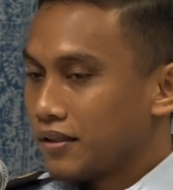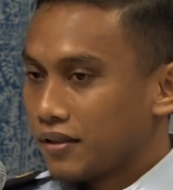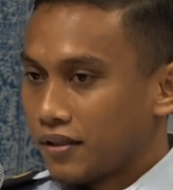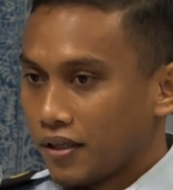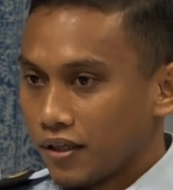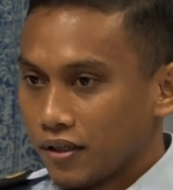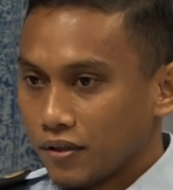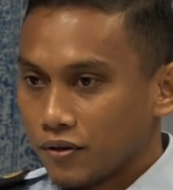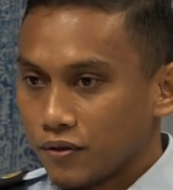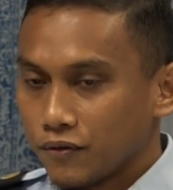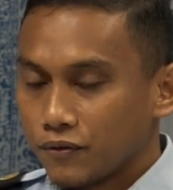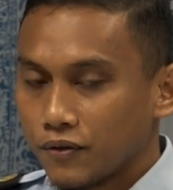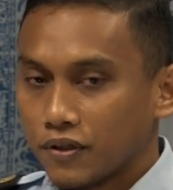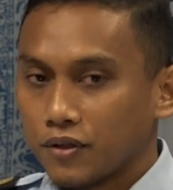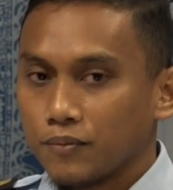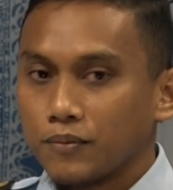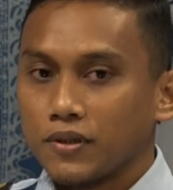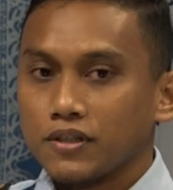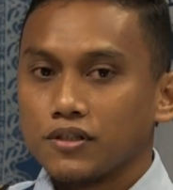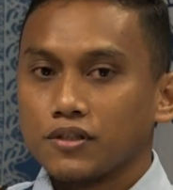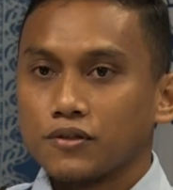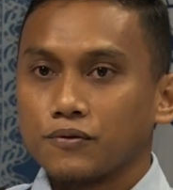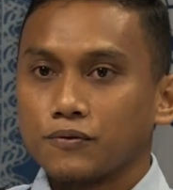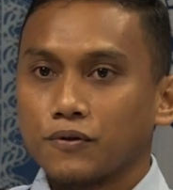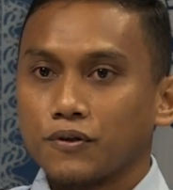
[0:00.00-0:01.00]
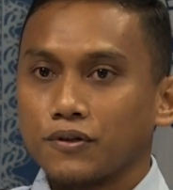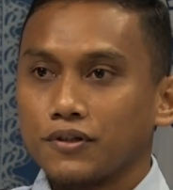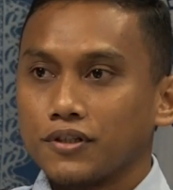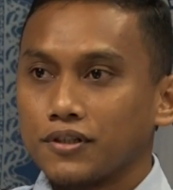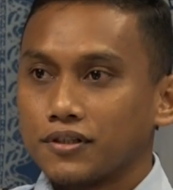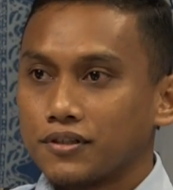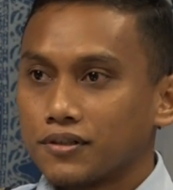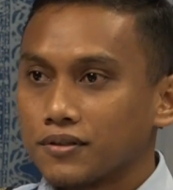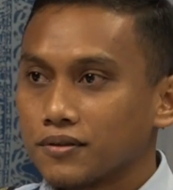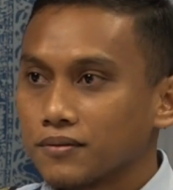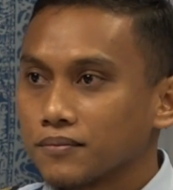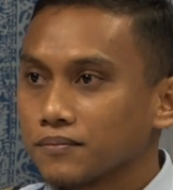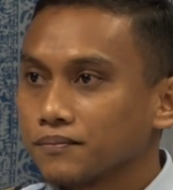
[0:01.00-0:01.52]
Thank you very much for
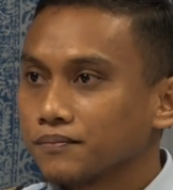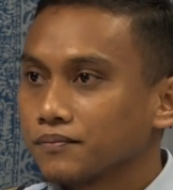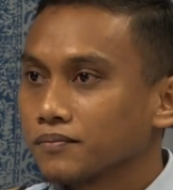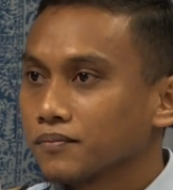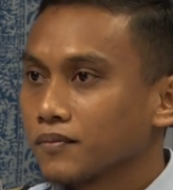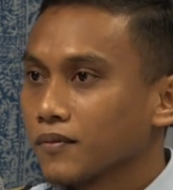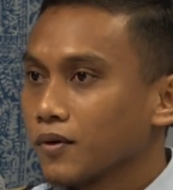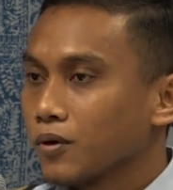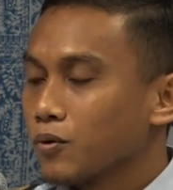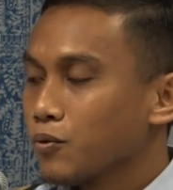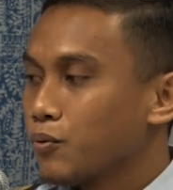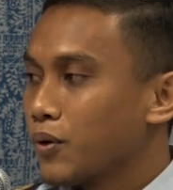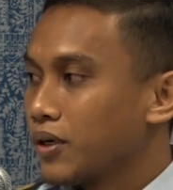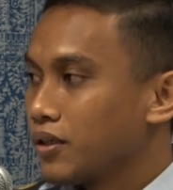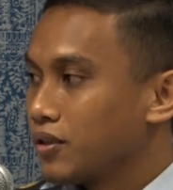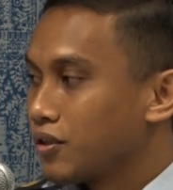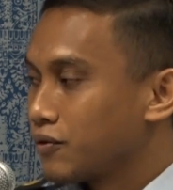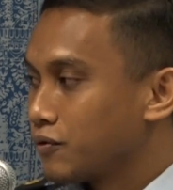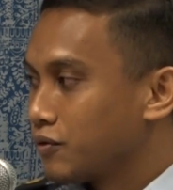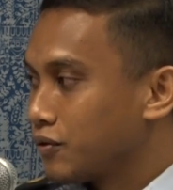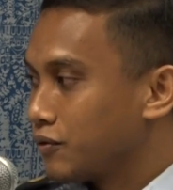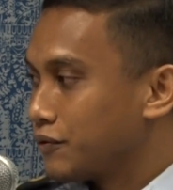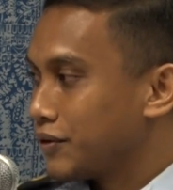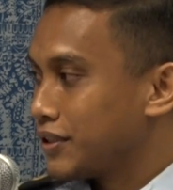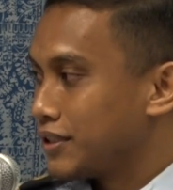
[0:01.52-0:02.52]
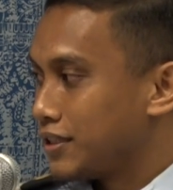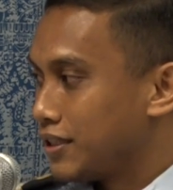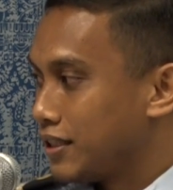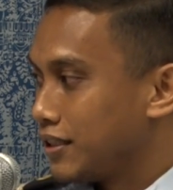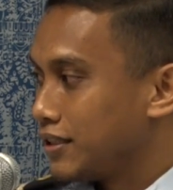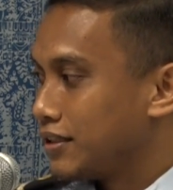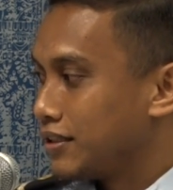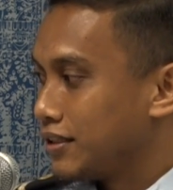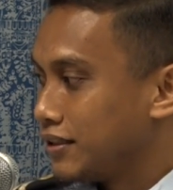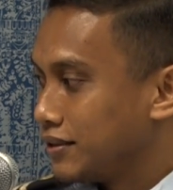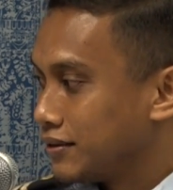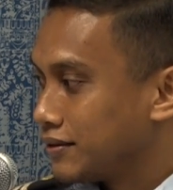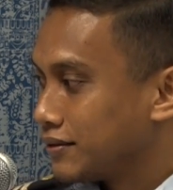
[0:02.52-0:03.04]
this wonderful
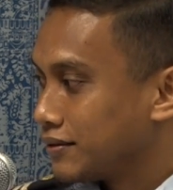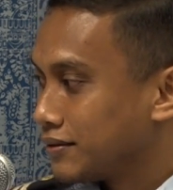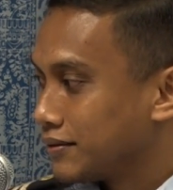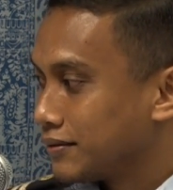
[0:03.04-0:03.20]
facility.